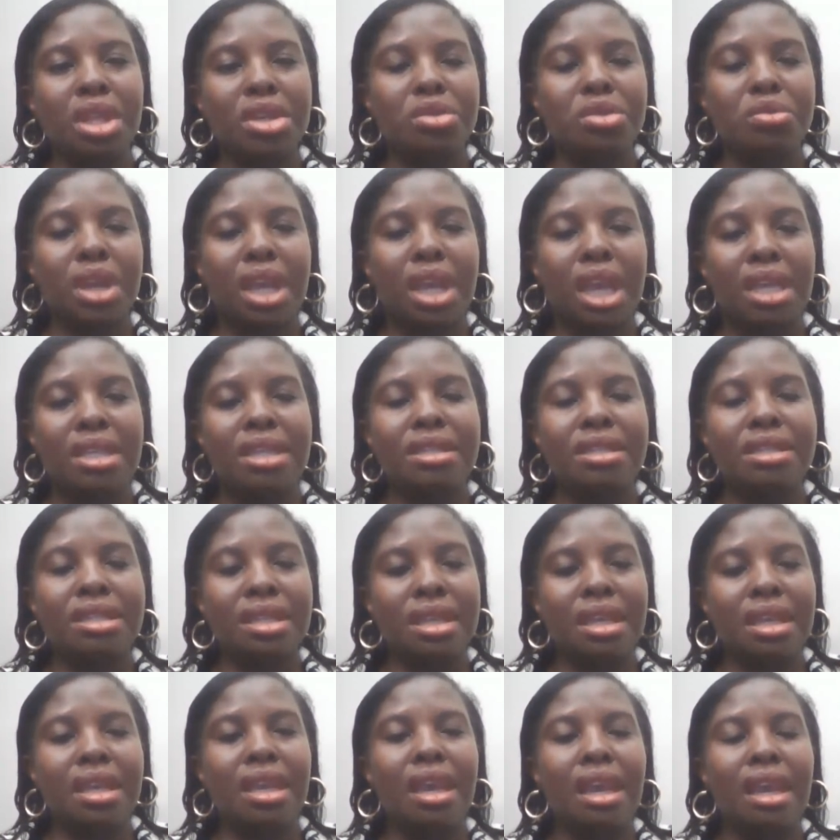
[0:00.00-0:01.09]
so that we can
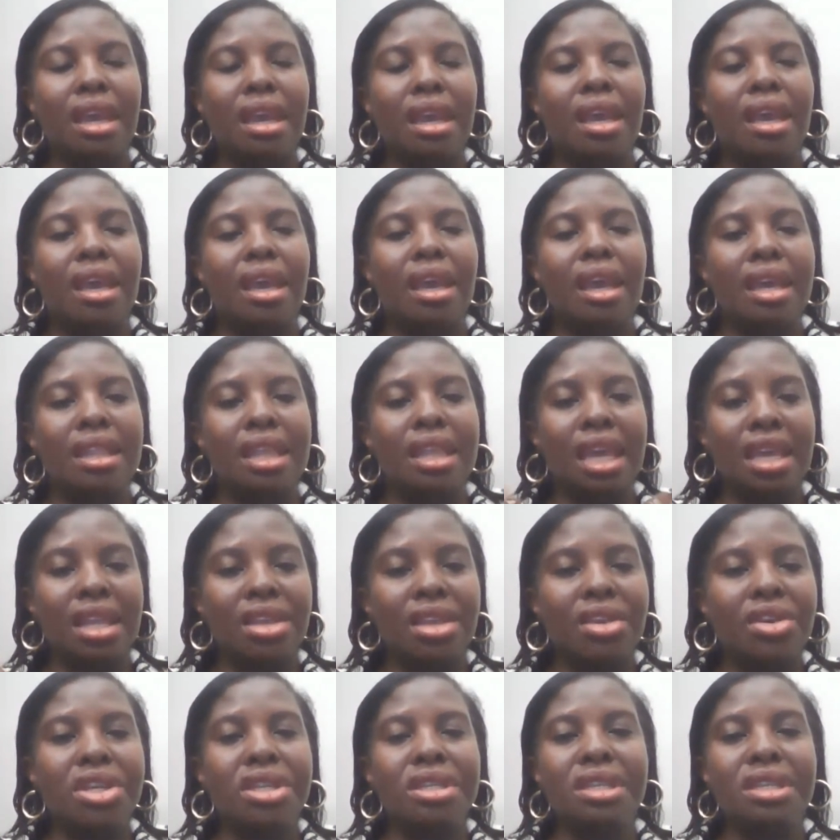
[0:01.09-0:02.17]
see the
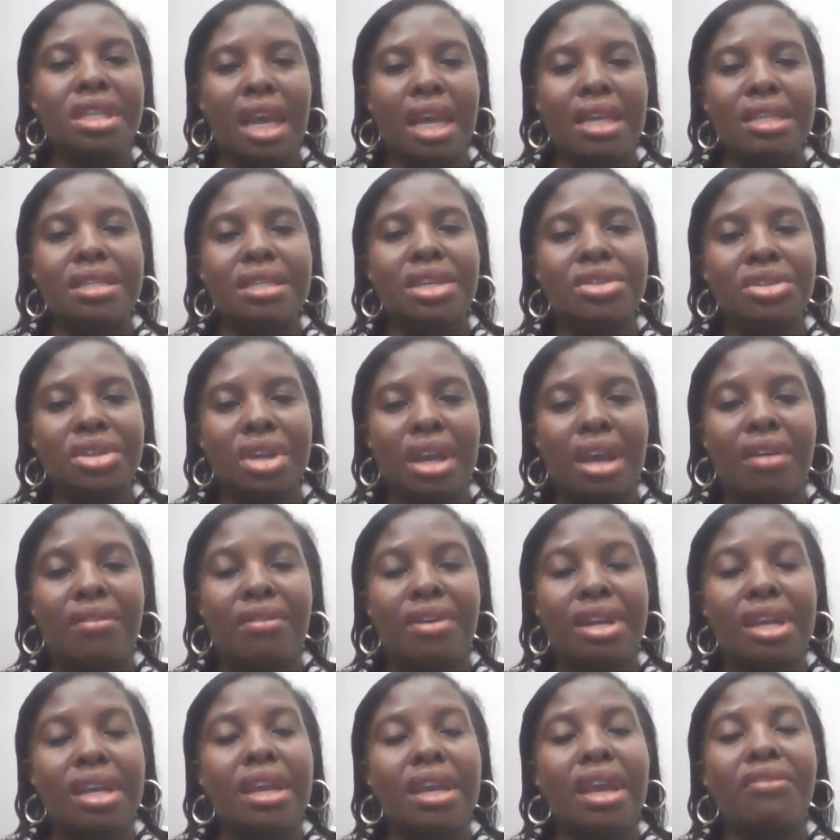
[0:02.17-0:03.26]
increase in asset
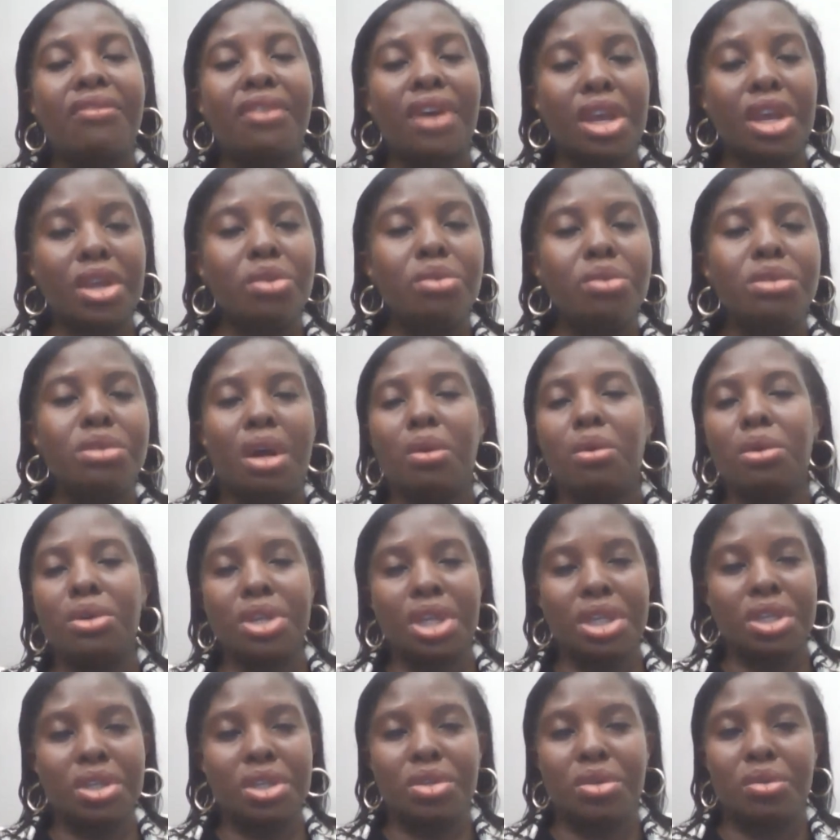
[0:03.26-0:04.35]
recovery. FIUs are
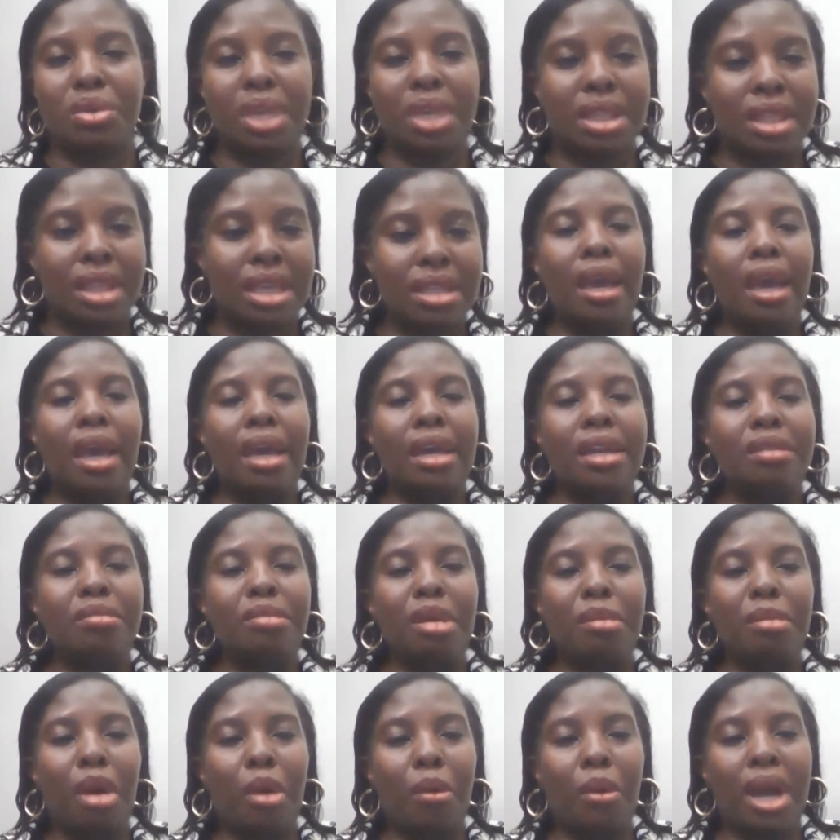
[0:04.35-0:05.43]
already doing that. I
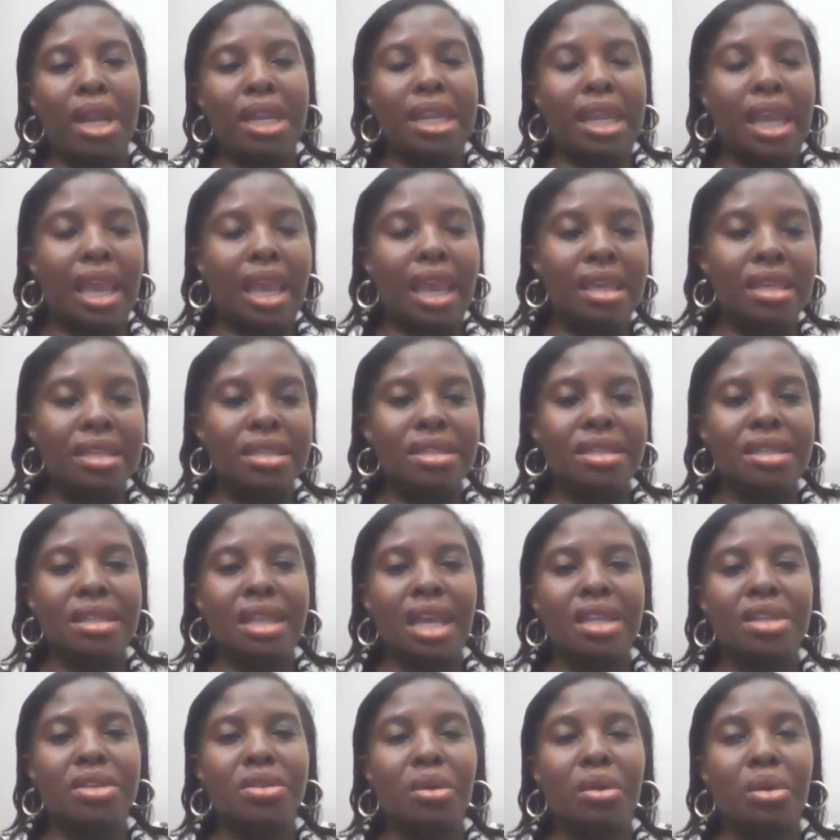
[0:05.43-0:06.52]
remember one case
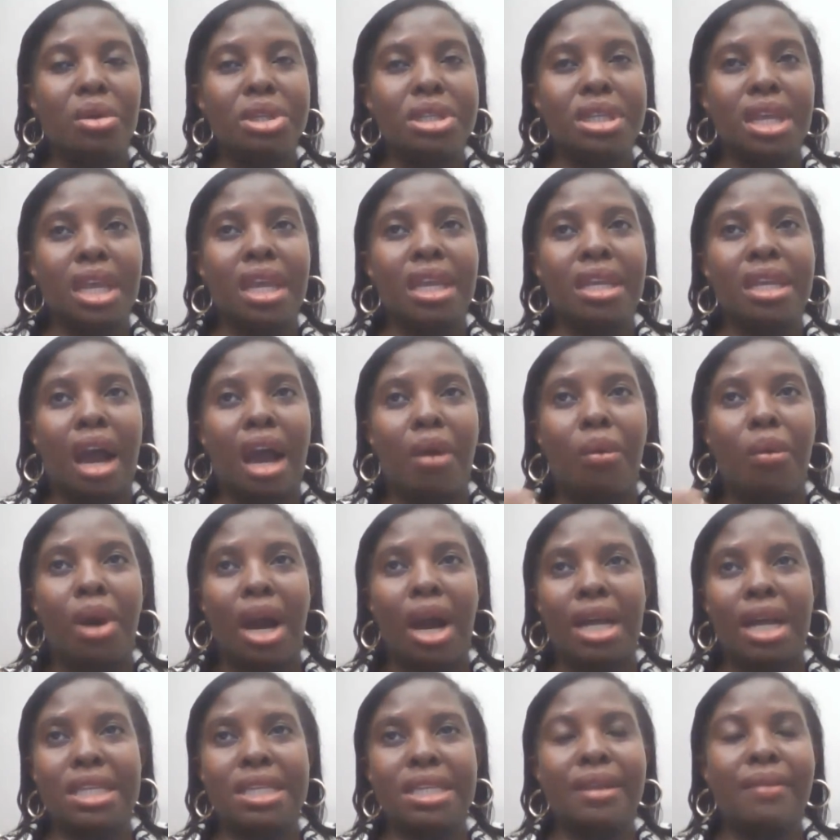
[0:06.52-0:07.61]
that got an
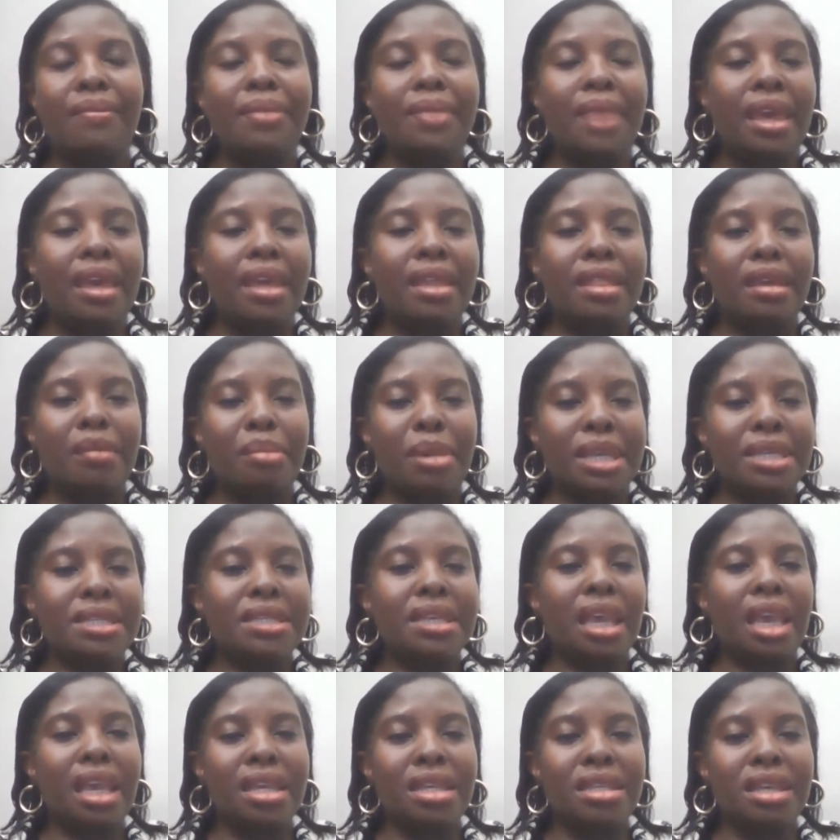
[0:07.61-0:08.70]
award, the
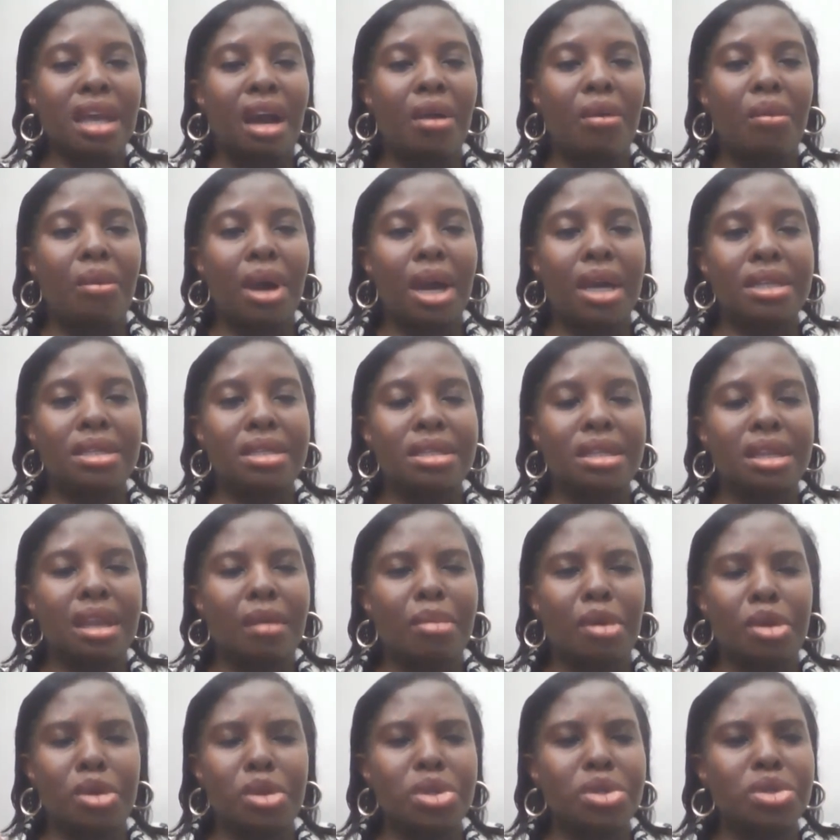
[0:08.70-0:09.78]
best case award,
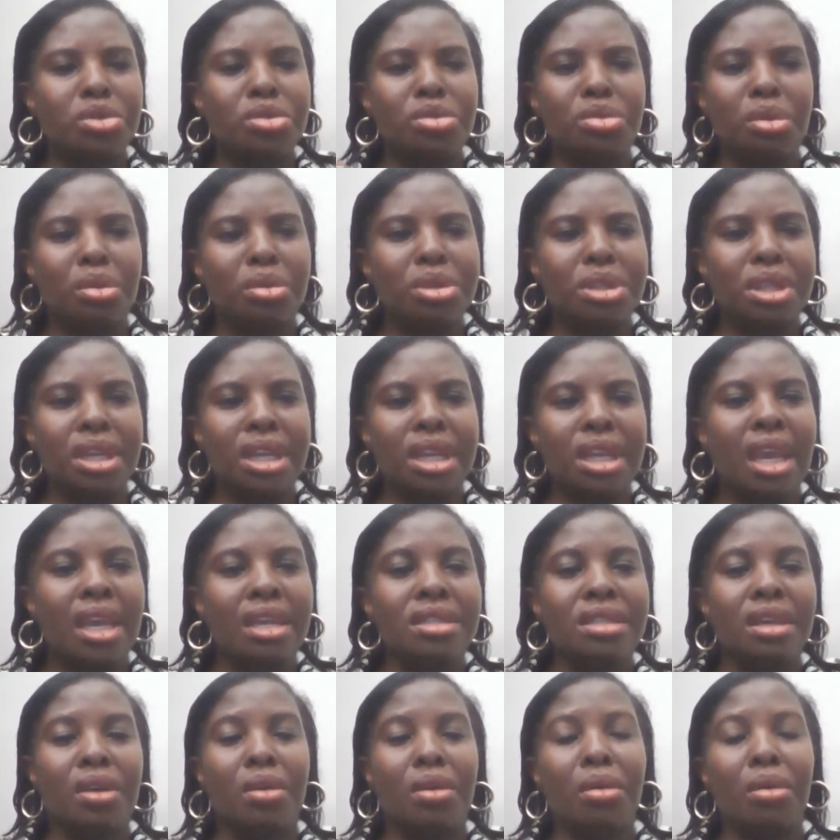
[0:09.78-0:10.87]
about 2 or 3
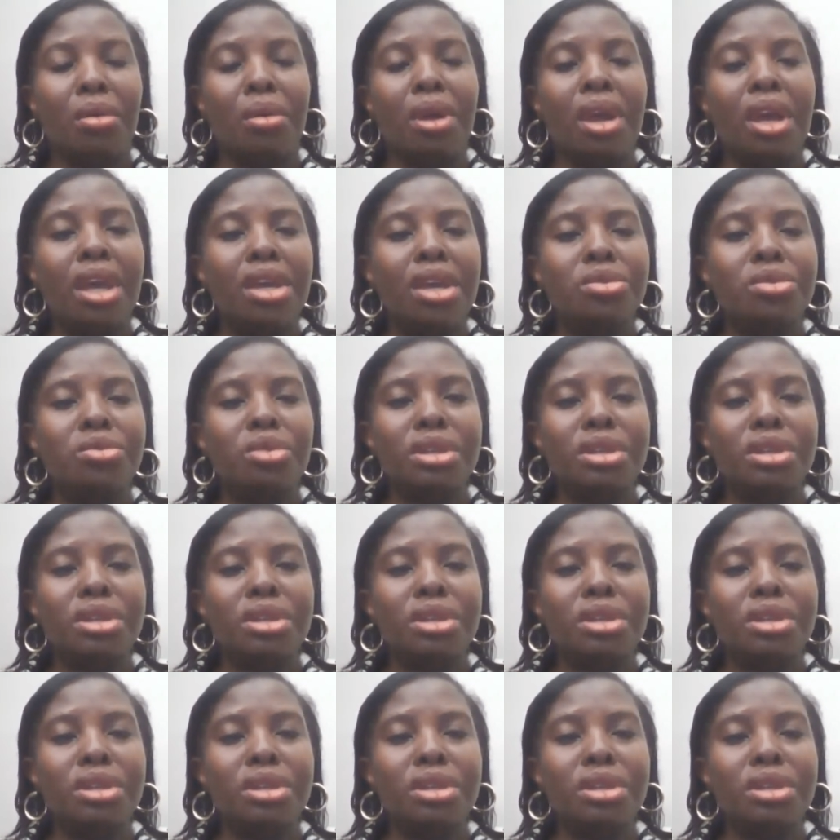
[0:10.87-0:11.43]
years ago.